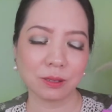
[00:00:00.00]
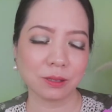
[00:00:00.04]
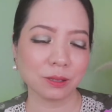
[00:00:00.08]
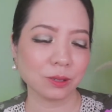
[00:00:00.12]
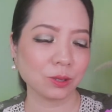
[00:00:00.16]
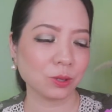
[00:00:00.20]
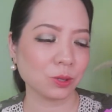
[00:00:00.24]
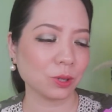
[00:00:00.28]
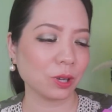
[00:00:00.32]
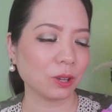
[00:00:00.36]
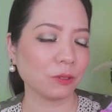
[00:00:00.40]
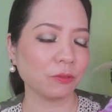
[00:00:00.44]

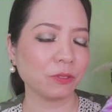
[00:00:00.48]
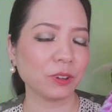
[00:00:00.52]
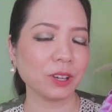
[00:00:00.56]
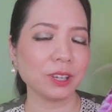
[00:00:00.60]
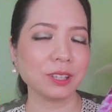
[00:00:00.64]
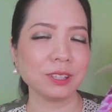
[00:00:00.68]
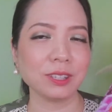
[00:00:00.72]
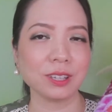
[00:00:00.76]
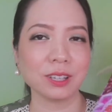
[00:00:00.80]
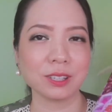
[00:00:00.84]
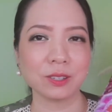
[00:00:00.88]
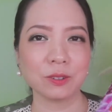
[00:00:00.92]
So I
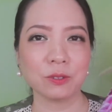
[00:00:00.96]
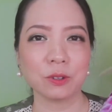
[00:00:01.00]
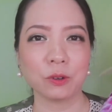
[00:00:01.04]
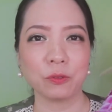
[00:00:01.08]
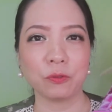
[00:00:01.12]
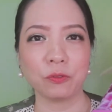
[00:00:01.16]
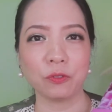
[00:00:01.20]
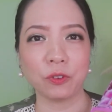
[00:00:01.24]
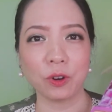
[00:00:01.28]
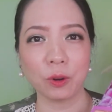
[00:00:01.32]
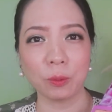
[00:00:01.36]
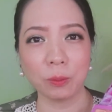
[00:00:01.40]
find that the
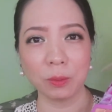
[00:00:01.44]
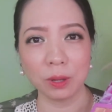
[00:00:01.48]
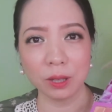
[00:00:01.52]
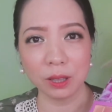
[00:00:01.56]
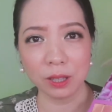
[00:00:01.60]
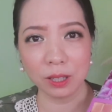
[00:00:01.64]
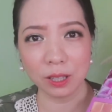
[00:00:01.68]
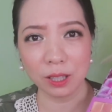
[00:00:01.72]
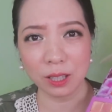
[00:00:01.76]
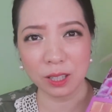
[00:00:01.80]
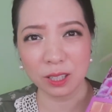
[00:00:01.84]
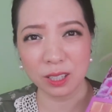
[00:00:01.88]

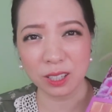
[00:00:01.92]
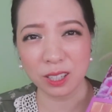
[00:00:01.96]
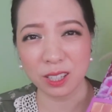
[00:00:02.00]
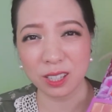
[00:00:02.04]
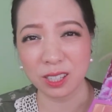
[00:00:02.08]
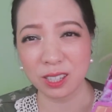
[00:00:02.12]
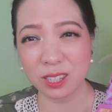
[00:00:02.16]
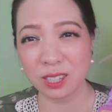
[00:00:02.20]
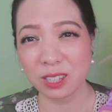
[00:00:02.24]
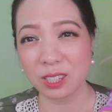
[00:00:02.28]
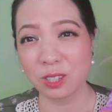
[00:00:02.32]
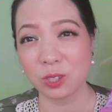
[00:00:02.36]
formula is
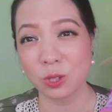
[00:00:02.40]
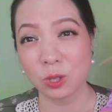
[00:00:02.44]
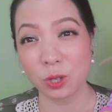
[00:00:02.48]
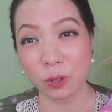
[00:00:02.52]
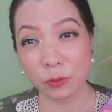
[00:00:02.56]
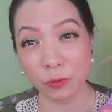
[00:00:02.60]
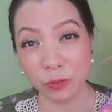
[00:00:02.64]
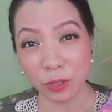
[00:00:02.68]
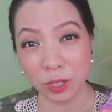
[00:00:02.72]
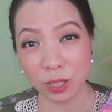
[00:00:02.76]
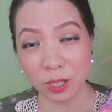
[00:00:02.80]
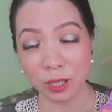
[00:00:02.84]

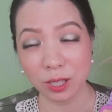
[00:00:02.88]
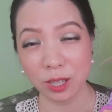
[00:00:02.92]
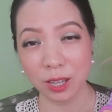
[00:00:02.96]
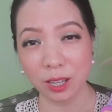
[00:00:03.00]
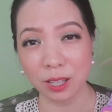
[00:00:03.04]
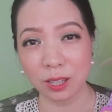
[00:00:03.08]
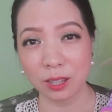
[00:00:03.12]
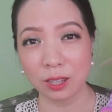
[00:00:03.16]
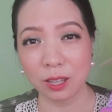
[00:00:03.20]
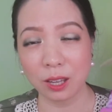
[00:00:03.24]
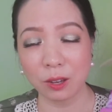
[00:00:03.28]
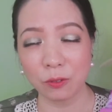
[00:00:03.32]
softer
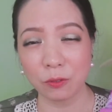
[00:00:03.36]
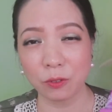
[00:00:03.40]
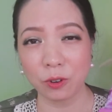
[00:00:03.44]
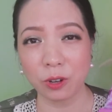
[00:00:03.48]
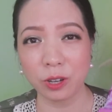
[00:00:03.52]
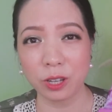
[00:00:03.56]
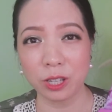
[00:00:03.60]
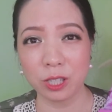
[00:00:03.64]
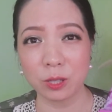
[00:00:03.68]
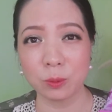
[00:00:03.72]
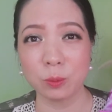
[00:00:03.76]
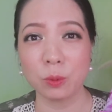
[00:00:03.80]
and
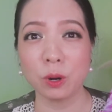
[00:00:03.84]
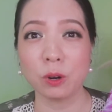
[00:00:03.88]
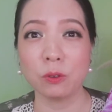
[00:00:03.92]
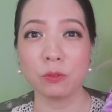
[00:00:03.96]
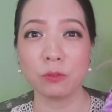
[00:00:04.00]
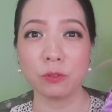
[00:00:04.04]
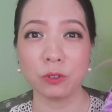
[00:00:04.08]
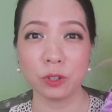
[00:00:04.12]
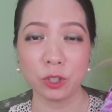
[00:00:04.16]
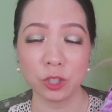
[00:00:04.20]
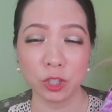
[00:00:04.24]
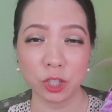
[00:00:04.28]
therefore is more
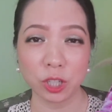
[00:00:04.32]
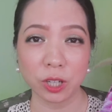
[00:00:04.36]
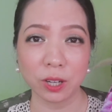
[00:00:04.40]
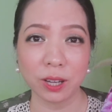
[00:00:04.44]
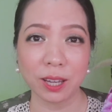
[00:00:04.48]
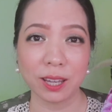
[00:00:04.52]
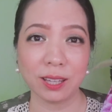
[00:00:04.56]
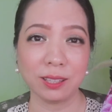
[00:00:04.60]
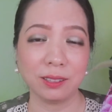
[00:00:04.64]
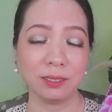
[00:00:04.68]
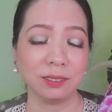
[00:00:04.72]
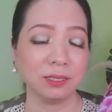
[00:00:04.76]
fragile,
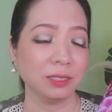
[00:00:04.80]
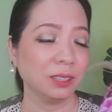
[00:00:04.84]
and